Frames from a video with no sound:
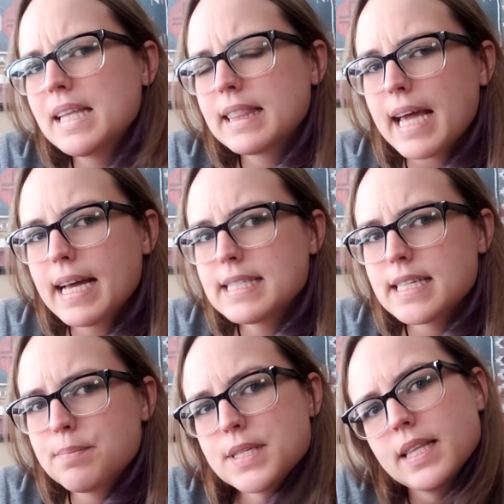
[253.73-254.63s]
that
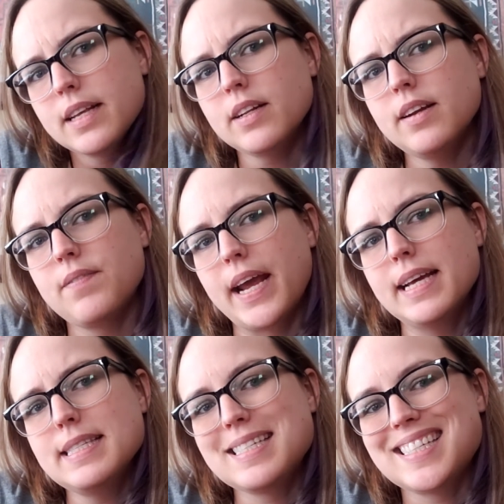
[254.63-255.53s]
seems a little
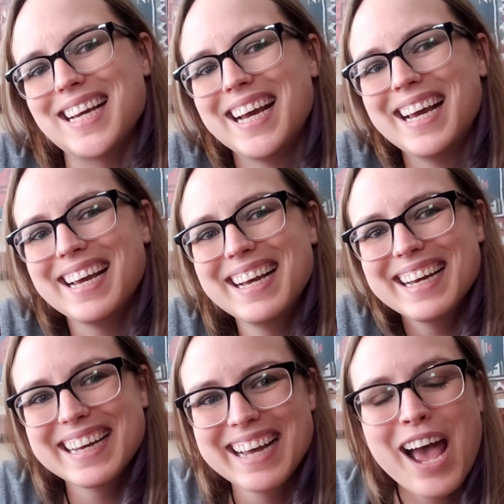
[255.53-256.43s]
advanced.
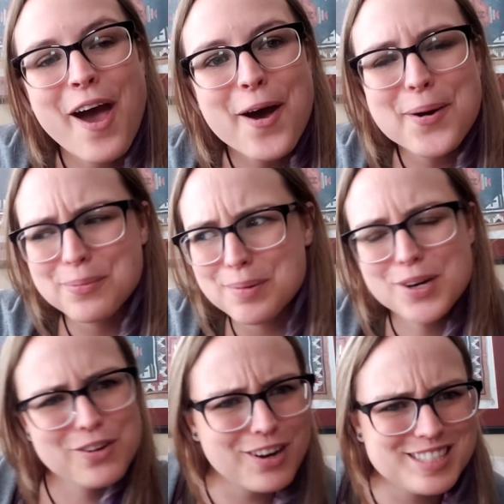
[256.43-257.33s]
What about
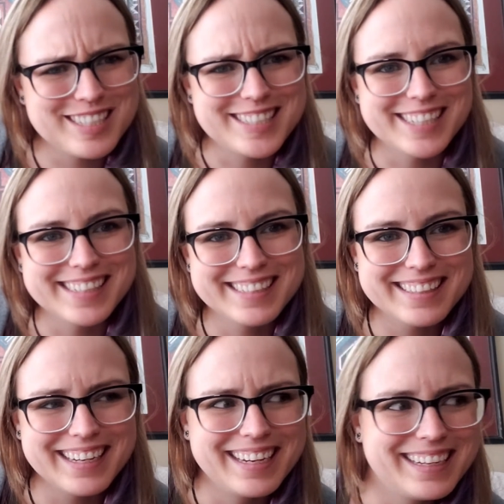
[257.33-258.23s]
cross stitching?
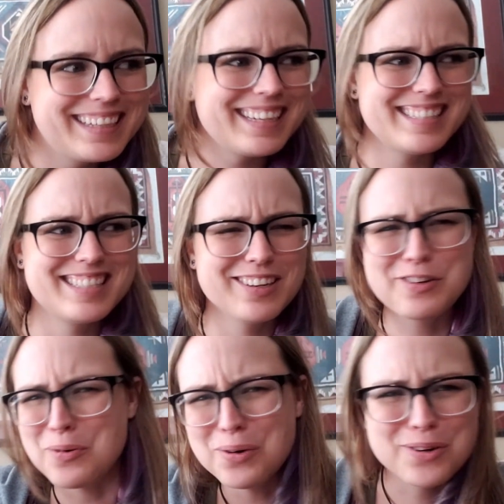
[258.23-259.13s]
Is there
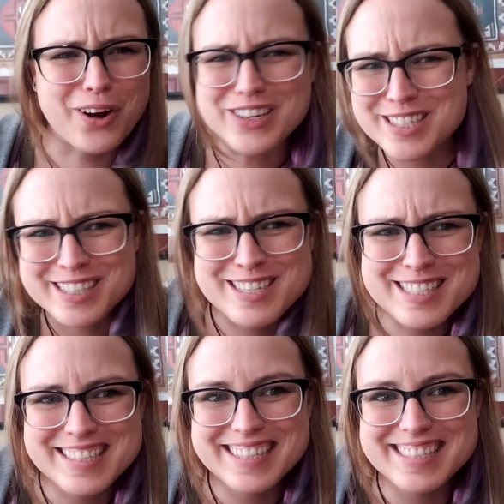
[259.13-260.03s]
cool cross stitches
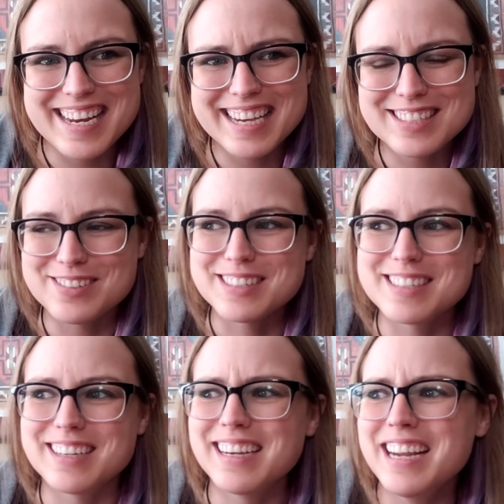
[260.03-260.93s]
these days,
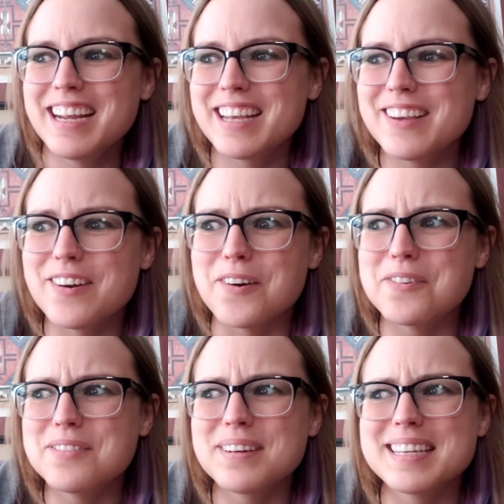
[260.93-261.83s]
or
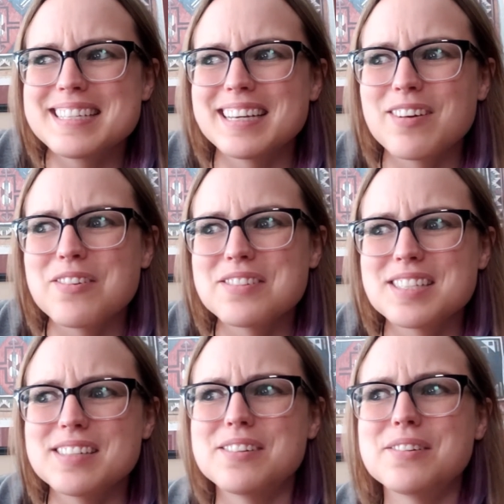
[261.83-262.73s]
is it all
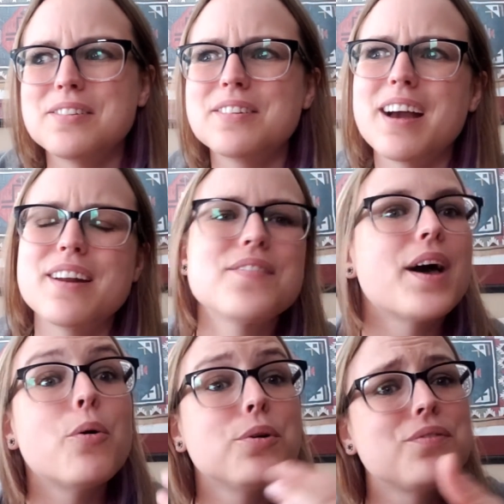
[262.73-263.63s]
still kind of
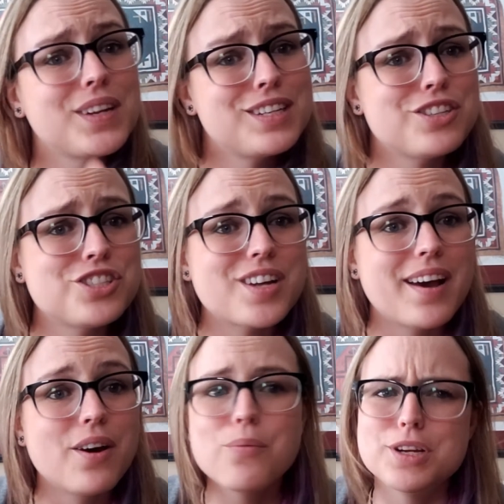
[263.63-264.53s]
that old vintage
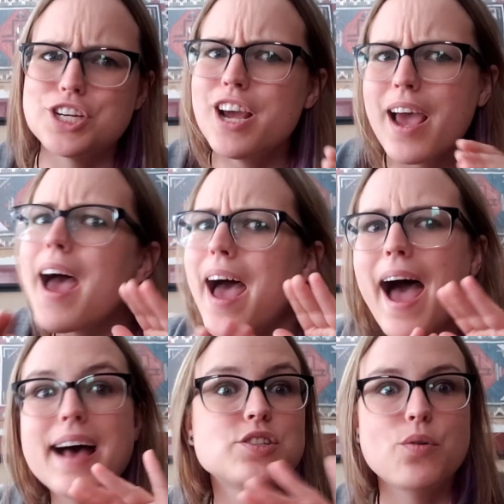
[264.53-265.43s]
style, which,
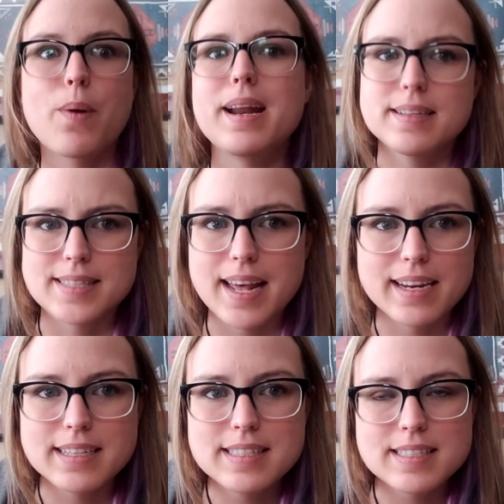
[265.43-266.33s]
as great as that
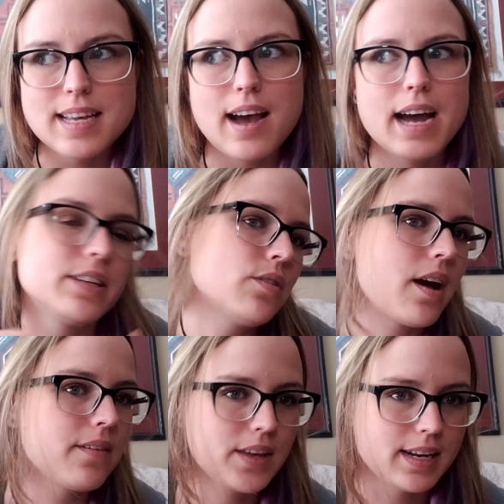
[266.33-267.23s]
is, I do not
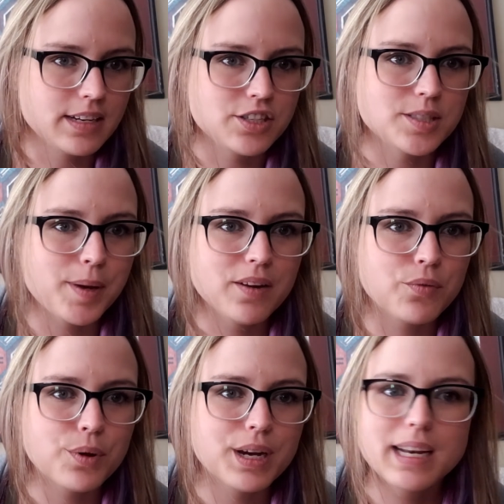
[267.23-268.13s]
have the attention span
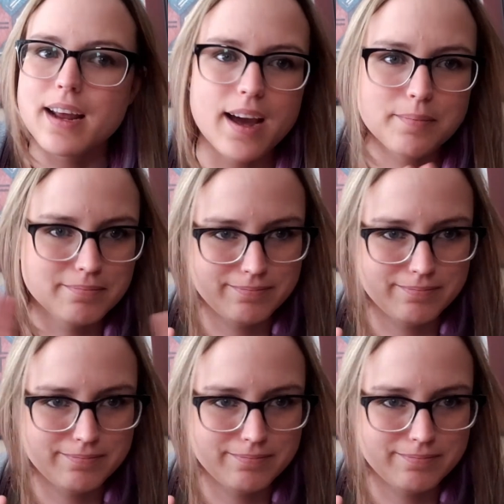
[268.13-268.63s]
for it. I